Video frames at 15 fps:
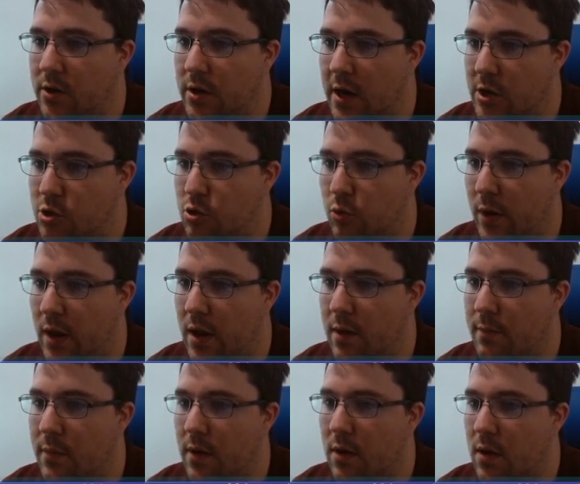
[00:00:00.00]
dot
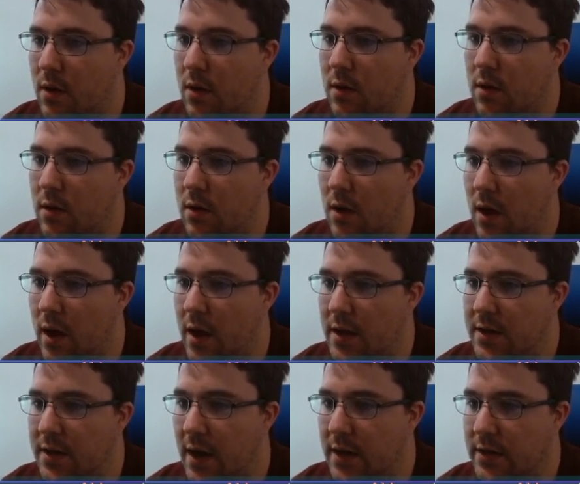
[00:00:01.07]
trim,
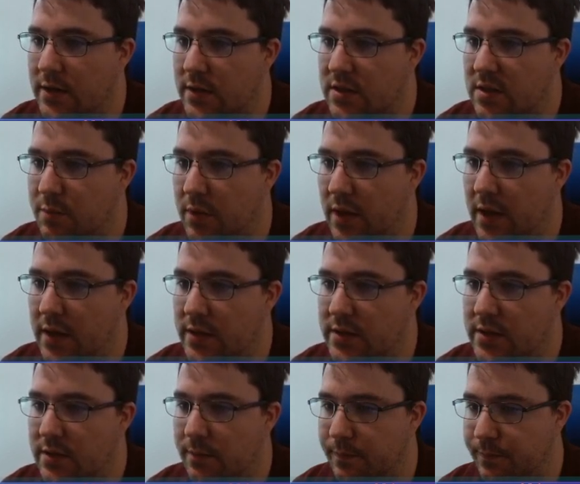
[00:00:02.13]
dot
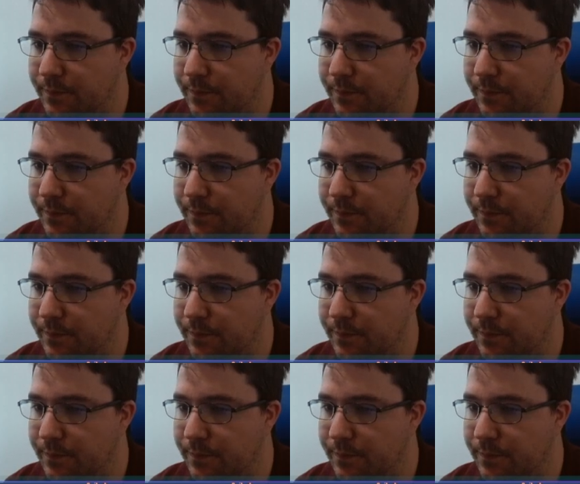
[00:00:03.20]
split,